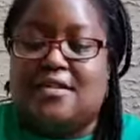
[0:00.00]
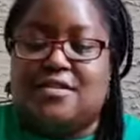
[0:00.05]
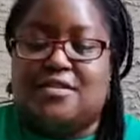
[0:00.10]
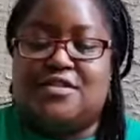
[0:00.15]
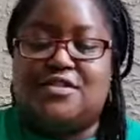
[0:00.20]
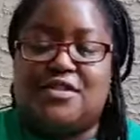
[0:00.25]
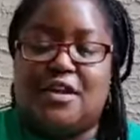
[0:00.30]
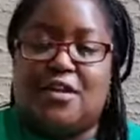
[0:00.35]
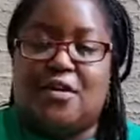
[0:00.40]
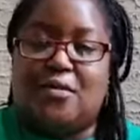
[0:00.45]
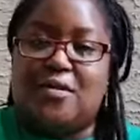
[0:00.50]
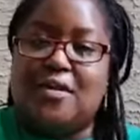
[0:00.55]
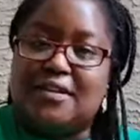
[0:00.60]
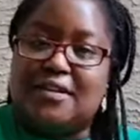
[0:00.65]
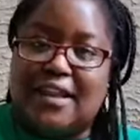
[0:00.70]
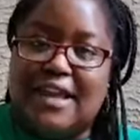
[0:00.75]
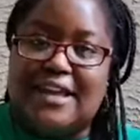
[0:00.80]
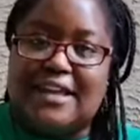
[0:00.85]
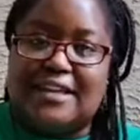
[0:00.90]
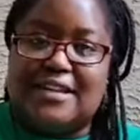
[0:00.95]
So
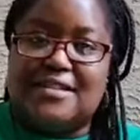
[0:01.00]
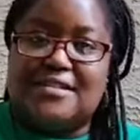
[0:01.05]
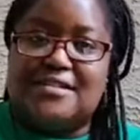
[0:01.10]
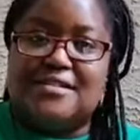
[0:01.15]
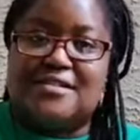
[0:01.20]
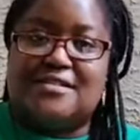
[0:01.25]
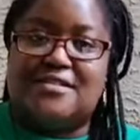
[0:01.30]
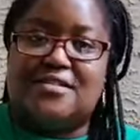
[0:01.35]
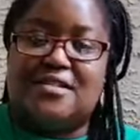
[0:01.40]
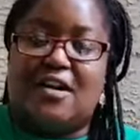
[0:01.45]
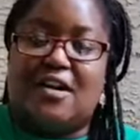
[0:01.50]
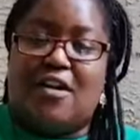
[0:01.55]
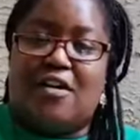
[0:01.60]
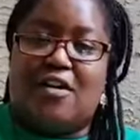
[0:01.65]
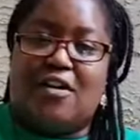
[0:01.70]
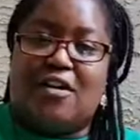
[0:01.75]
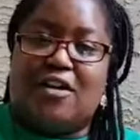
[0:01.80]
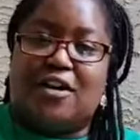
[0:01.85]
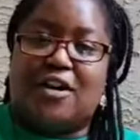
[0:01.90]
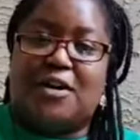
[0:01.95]
lichens
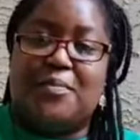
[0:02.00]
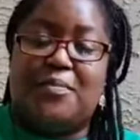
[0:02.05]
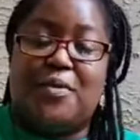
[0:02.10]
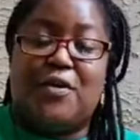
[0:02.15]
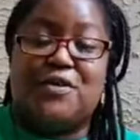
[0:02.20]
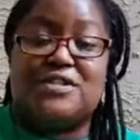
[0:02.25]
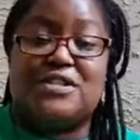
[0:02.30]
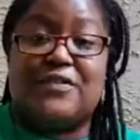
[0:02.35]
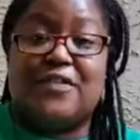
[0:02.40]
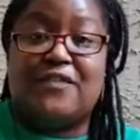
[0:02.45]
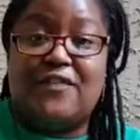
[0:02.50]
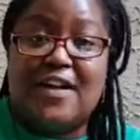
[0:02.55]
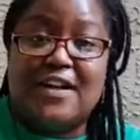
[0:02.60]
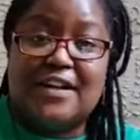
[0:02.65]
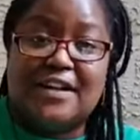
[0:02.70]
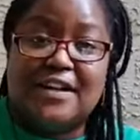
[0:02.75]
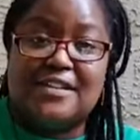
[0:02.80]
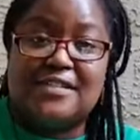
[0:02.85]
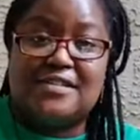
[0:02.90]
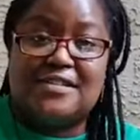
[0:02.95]
are composed of a
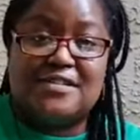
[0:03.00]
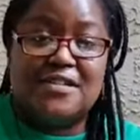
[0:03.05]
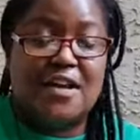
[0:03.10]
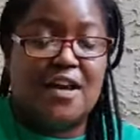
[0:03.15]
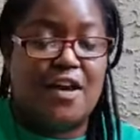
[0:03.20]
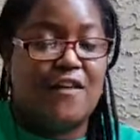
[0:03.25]
fungus,